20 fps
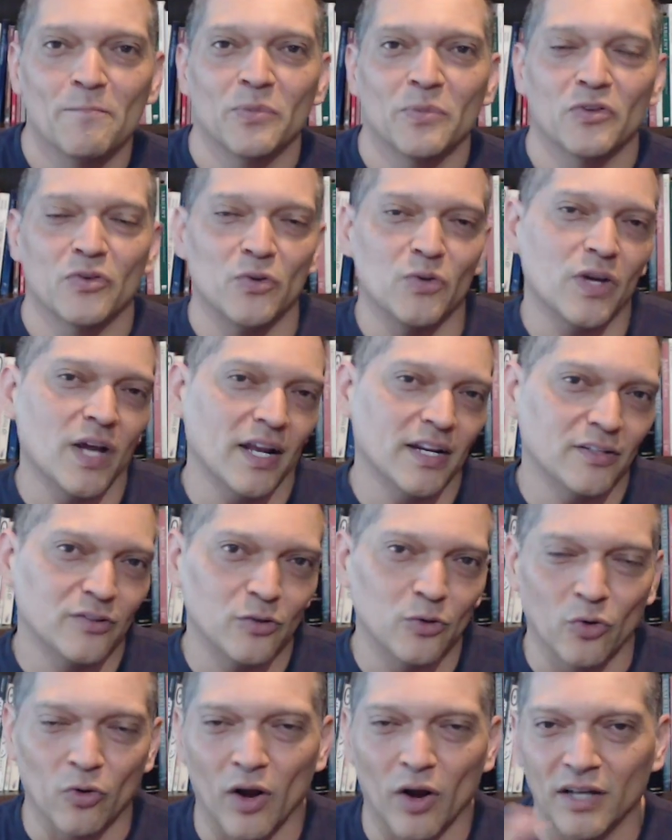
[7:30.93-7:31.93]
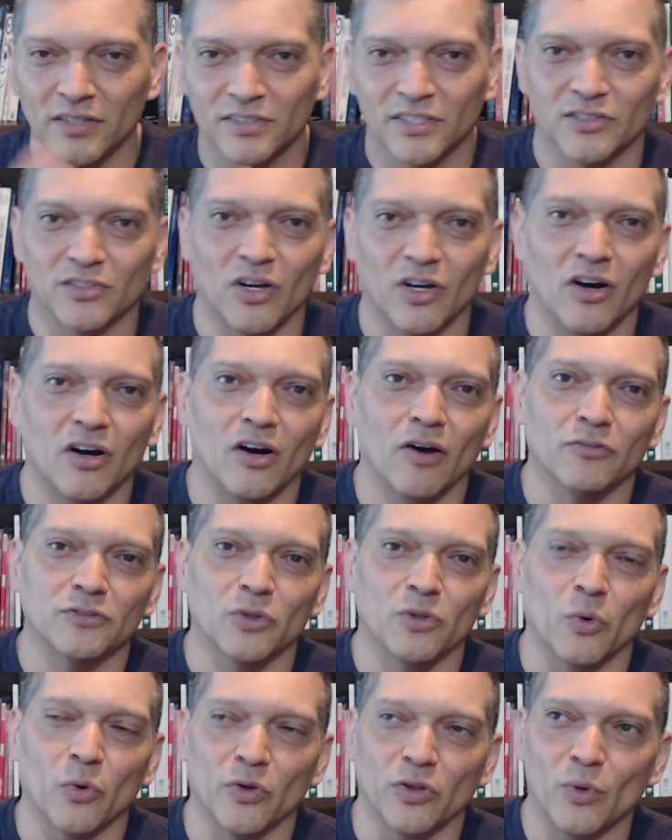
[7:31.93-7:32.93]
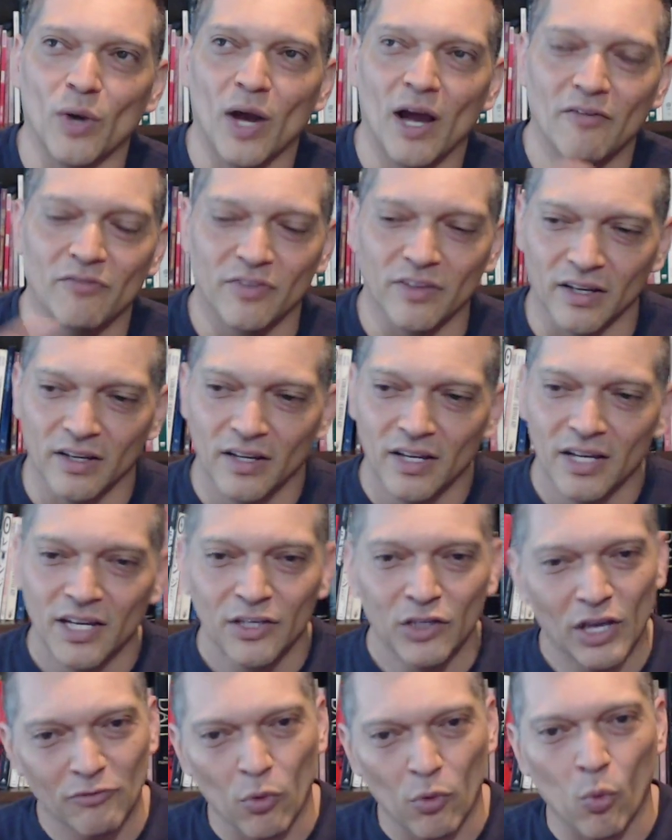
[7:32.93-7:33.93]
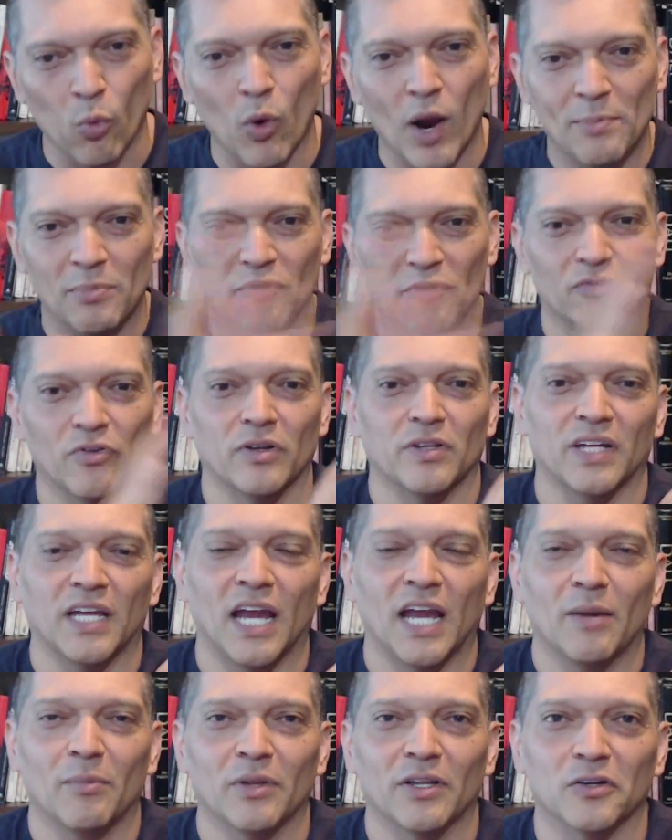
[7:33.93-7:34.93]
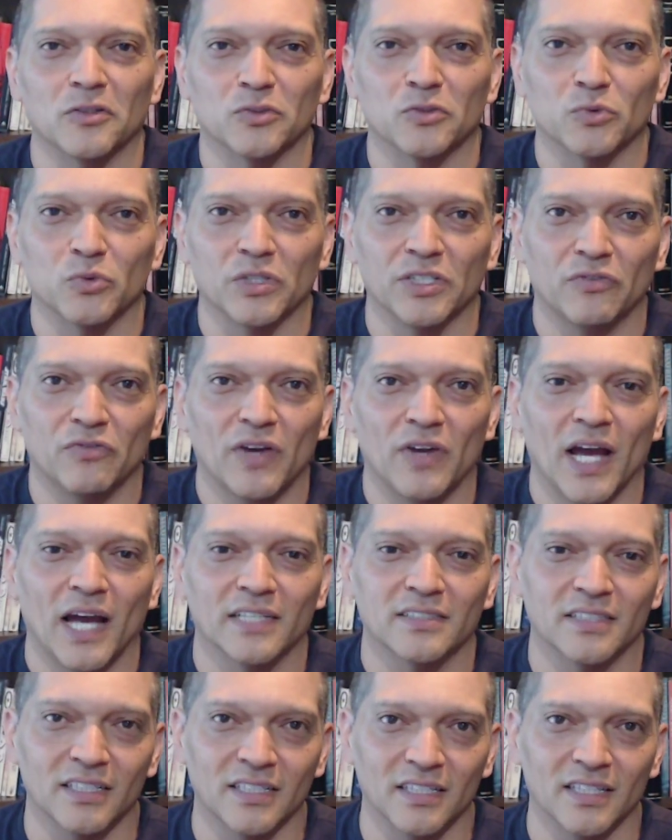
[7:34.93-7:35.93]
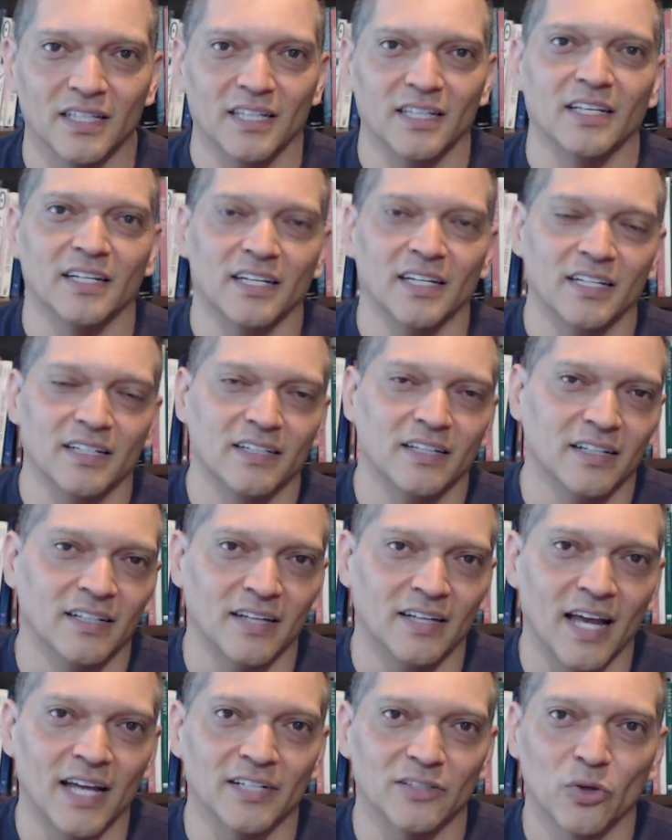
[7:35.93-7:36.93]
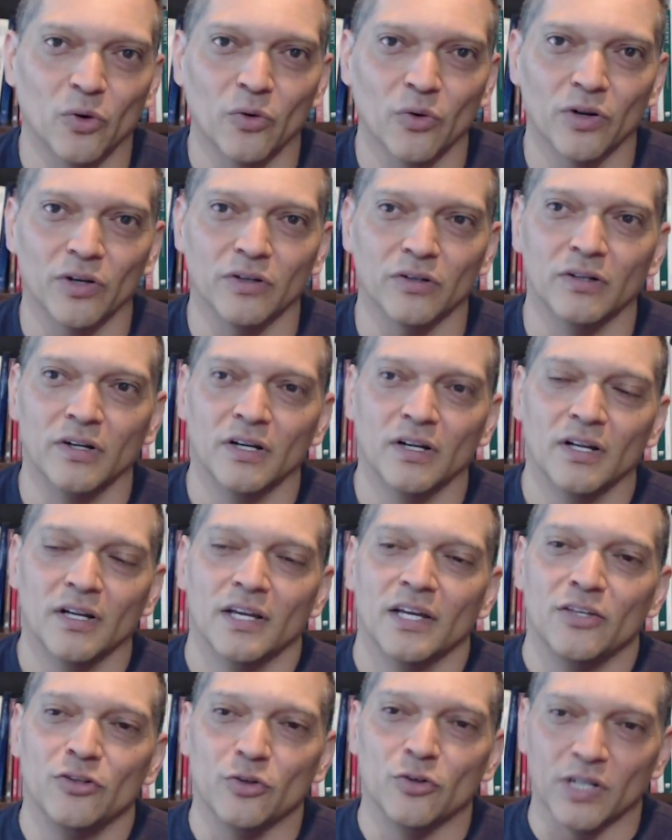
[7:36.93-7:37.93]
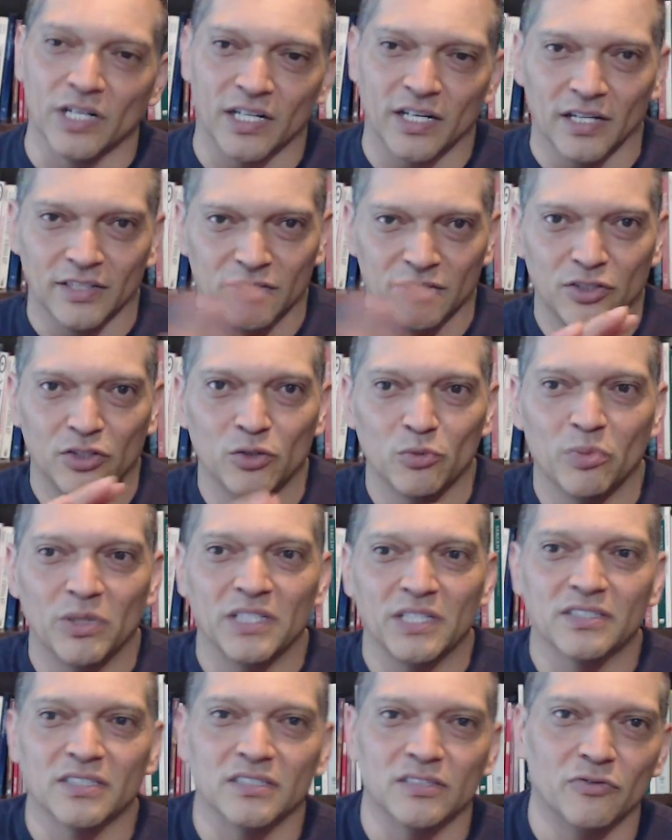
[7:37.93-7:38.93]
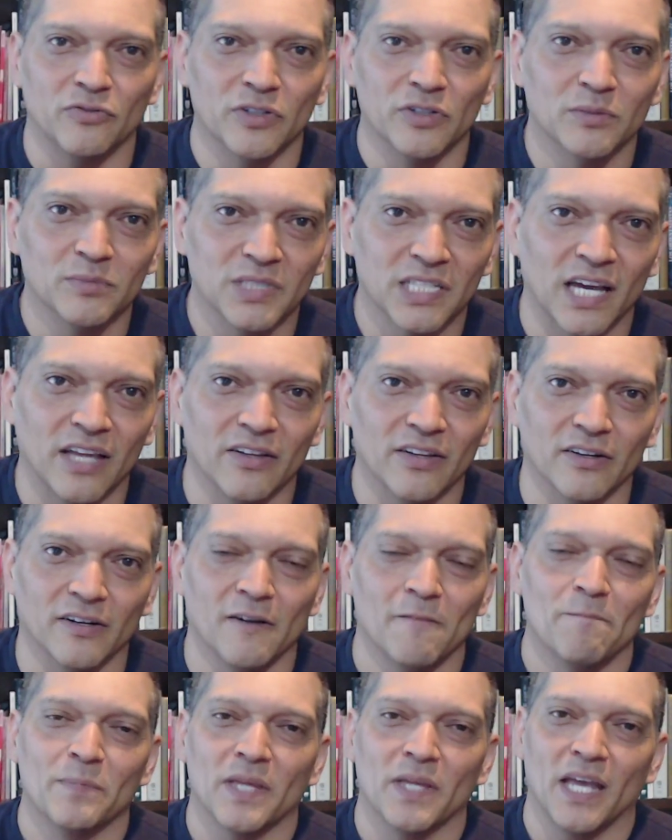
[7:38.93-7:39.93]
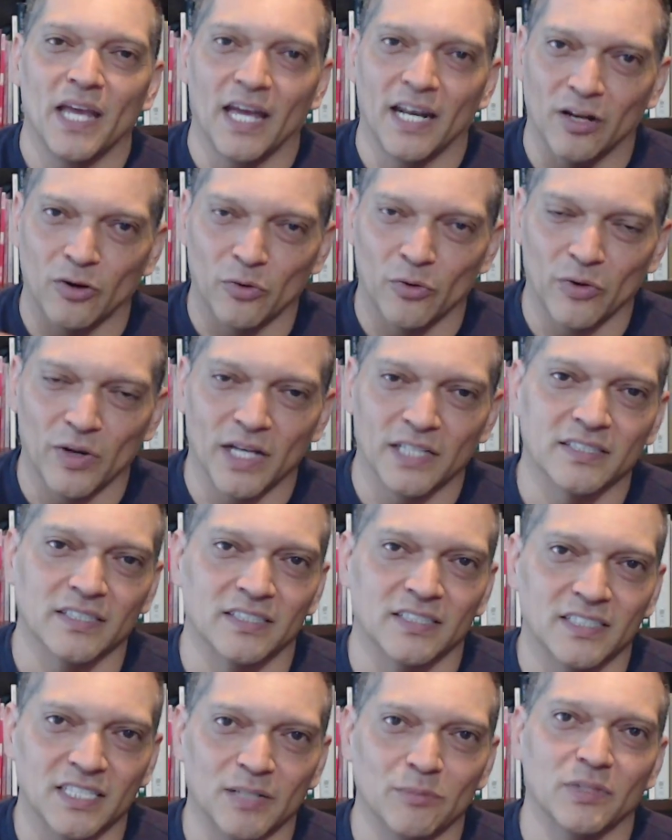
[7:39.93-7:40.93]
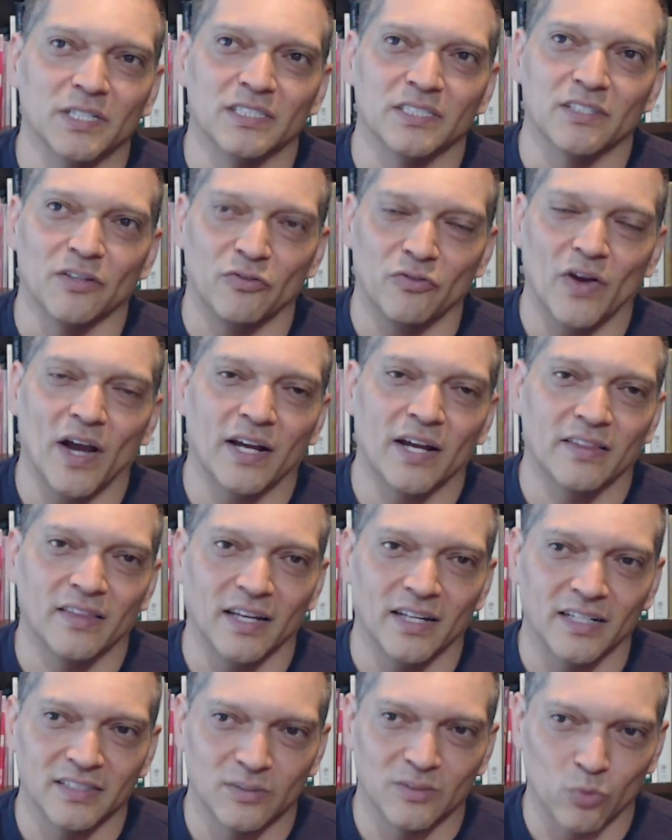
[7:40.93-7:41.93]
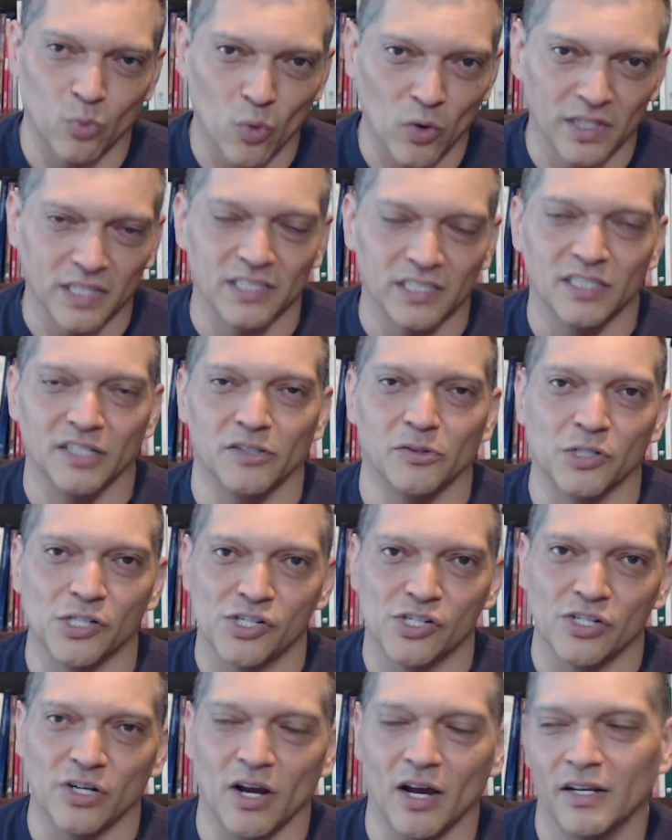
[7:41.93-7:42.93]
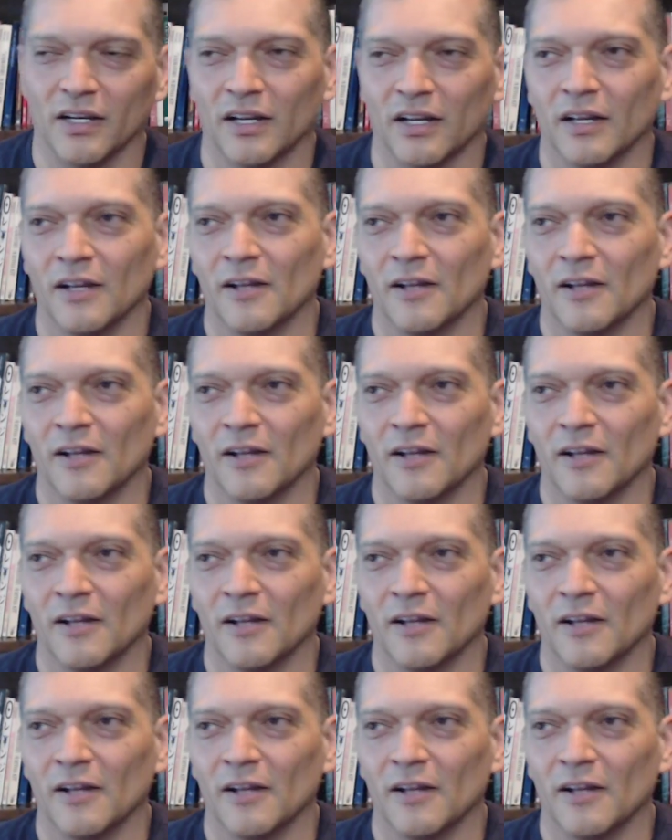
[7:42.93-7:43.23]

So you kind of do cross dissolves, or you have a wipe in front of the camera that goes really fast, and then in editorial, you can cut two pieces of film together, and it creates a seamless effect that it's one continuous shot.